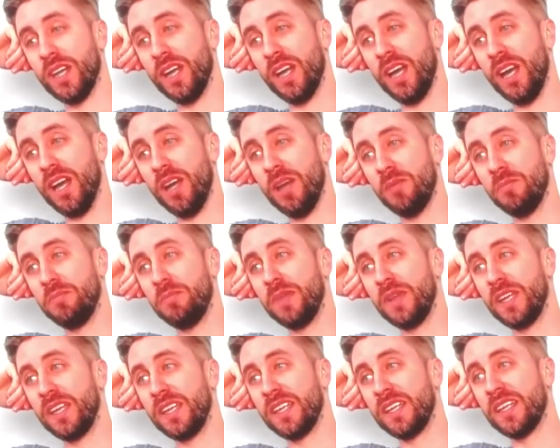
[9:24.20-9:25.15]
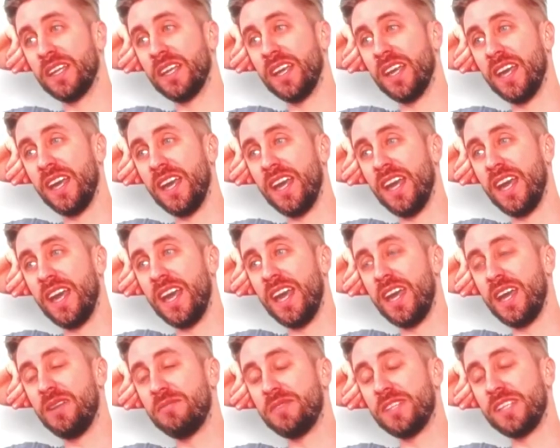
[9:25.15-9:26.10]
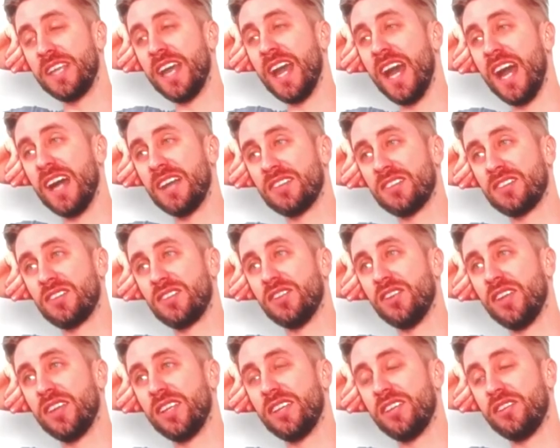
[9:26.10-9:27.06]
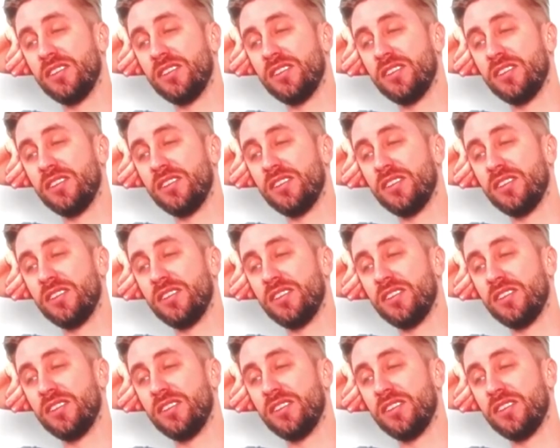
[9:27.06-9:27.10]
a big empty house, not